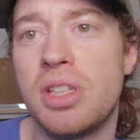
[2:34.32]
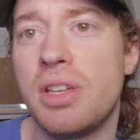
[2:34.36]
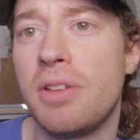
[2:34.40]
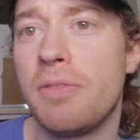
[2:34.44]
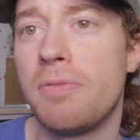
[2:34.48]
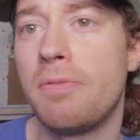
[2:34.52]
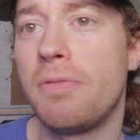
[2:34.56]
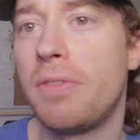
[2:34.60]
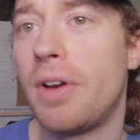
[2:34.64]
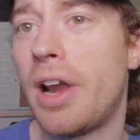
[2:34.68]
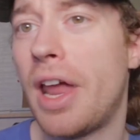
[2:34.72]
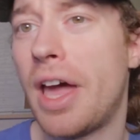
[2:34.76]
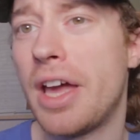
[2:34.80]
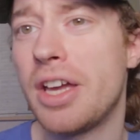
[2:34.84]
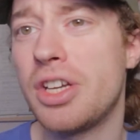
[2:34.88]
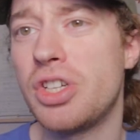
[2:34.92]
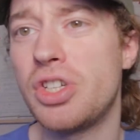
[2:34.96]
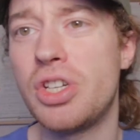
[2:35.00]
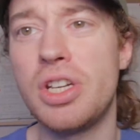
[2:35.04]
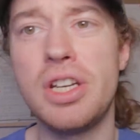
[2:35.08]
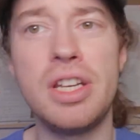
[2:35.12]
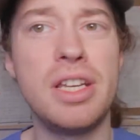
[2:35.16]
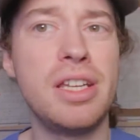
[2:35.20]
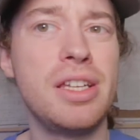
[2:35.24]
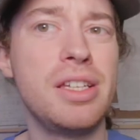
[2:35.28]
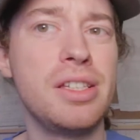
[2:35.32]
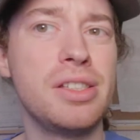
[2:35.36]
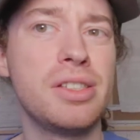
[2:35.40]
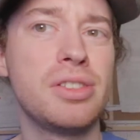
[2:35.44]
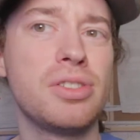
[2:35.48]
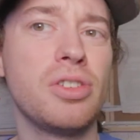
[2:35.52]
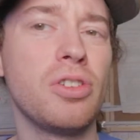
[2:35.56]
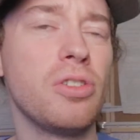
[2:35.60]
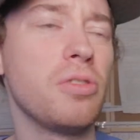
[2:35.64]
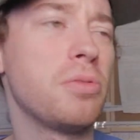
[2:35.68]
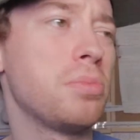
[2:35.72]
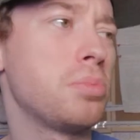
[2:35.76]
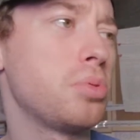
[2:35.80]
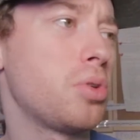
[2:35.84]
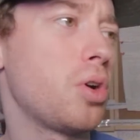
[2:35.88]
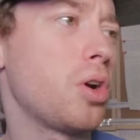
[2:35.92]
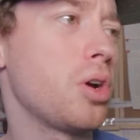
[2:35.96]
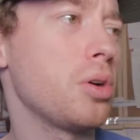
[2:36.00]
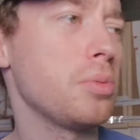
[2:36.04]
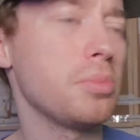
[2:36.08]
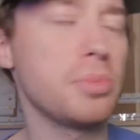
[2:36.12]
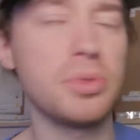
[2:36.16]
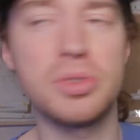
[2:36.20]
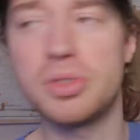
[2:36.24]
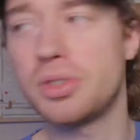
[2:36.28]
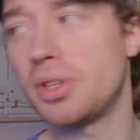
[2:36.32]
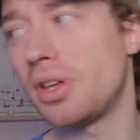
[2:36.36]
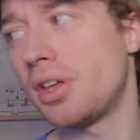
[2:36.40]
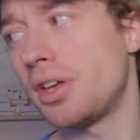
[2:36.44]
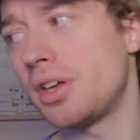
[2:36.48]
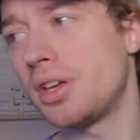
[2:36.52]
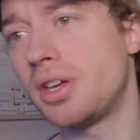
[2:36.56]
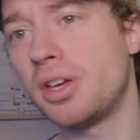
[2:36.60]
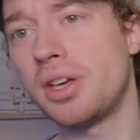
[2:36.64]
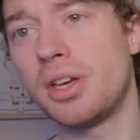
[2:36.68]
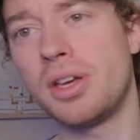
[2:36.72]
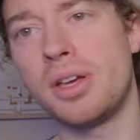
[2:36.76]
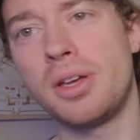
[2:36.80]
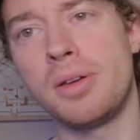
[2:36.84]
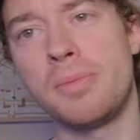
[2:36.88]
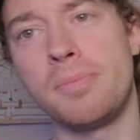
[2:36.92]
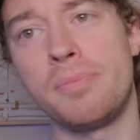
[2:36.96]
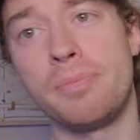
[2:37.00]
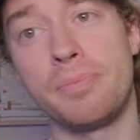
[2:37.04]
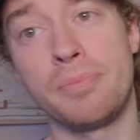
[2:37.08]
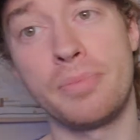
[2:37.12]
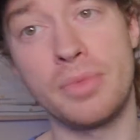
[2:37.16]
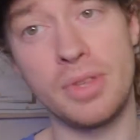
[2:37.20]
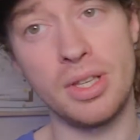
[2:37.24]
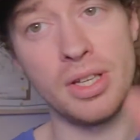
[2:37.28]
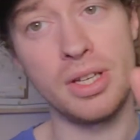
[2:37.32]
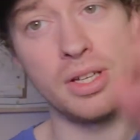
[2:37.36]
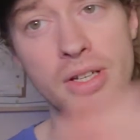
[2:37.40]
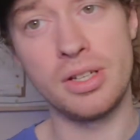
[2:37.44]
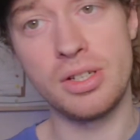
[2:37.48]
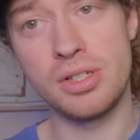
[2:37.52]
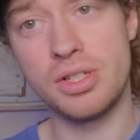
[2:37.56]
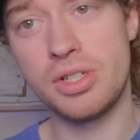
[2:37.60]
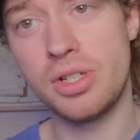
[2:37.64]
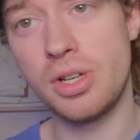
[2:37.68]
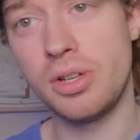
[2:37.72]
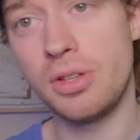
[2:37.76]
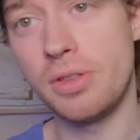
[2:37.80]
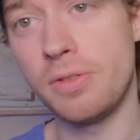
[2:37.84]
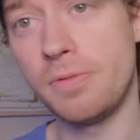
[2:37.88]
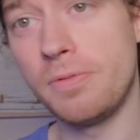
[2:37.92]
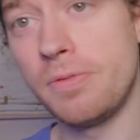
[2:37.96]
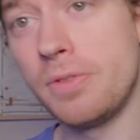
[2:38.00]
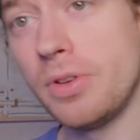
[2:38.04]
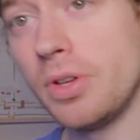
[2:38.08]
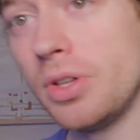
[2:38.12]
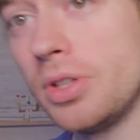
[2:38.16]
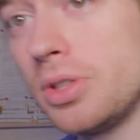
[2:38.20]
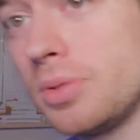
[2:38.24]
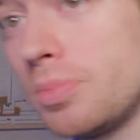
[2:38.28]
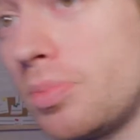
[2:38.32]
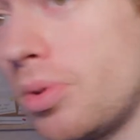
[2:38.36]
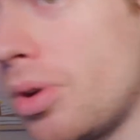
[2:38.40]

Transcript: flashy sort of props. Like, show you the first